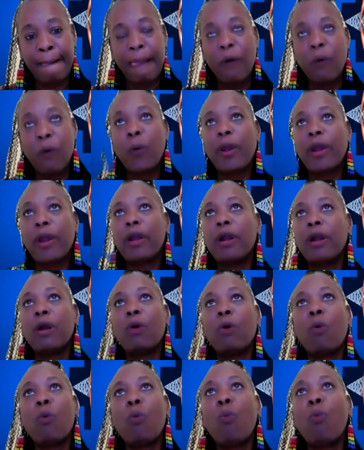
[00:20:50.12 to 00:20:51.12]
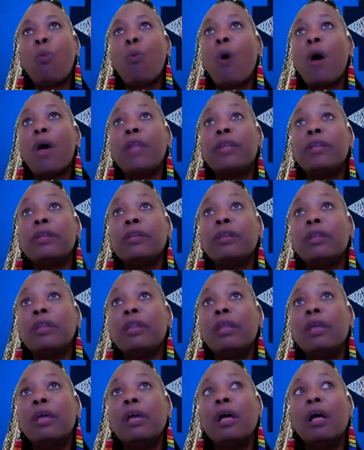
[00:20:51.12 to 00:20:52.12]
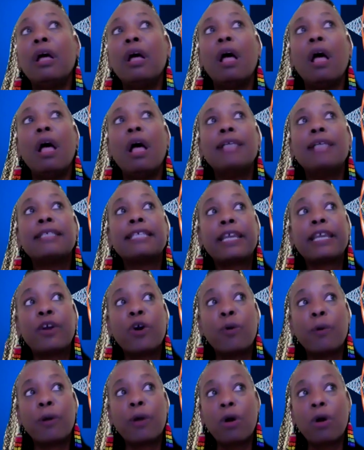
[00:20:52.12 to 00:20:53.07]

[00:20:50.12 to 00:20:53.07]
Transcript: where one Sangoma